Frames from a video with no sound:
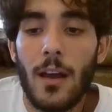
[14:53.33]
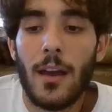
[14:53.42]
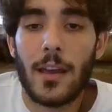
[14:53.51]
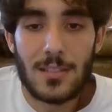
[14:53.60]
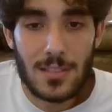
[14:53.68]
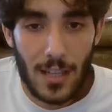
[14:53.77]

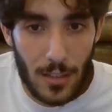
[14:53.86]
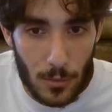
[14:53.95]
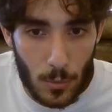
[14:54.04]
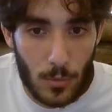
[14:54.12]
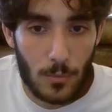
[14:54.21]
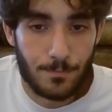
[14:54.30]
He decided
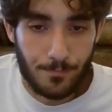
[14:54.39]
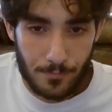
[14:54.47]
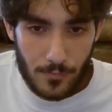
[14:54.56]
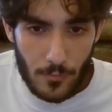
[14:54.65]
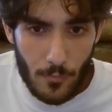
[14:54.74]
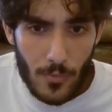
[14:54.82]

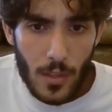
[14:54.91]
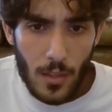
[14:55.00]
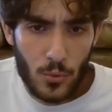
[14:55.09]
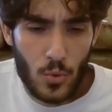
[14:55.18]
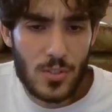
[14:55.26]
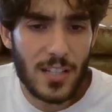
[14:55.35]

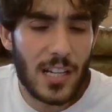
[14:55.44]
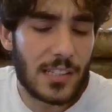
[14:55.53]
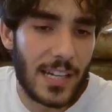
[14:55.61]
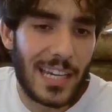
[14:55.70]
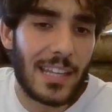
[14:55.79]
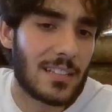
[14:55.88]
to start
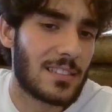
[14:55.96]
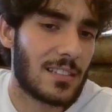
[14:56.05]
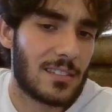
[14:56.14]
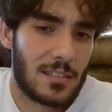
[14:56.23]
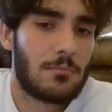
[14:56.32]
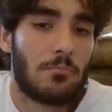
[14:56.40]
trading,
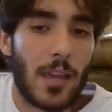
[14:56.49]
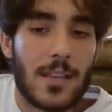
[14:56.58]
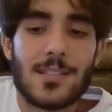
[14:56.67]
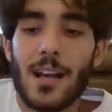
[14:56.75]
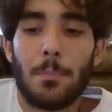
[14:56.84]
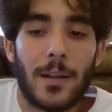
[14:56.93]
since
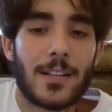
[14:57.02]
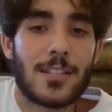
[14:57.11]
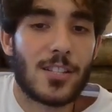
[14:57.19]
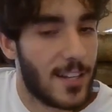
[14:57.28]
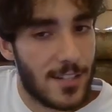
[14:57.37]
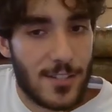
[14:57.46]
he's up an
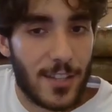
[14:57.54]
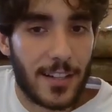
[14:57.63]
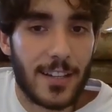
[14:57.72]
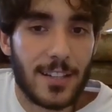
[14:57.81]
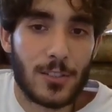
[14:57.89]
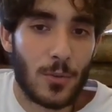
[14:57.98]
exchange
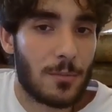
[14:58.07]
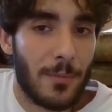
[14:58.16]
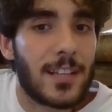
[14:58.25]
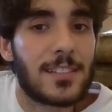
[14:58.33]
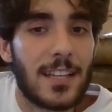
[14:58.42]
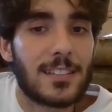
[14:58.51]
technically, so it
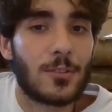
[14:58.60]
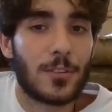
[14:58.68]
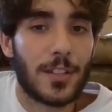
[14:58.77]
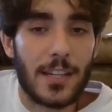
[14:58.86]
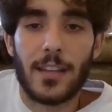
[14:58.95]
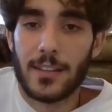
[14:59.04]
makes sense to
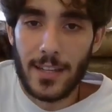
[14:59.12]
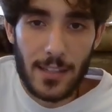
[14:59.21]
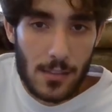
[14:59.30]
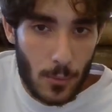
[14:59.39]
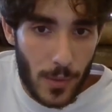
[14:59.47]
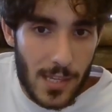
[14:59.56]
trade. He
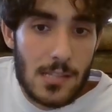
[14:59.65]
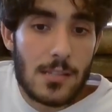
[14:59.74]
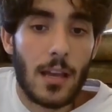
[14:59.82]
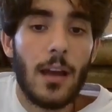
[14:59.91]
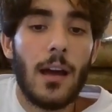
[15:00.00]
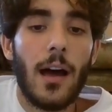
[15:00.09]
traded queens,
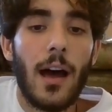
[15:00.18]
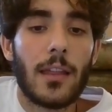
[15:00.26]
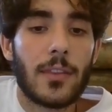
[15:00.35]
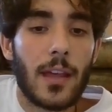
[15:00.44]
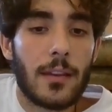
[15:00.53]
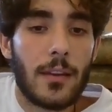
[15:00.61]

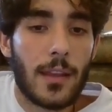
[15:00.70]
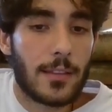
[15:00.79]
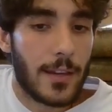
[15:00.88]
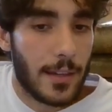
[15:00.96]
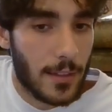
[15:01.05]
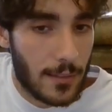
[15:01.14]
and then he
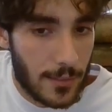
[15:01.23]
traded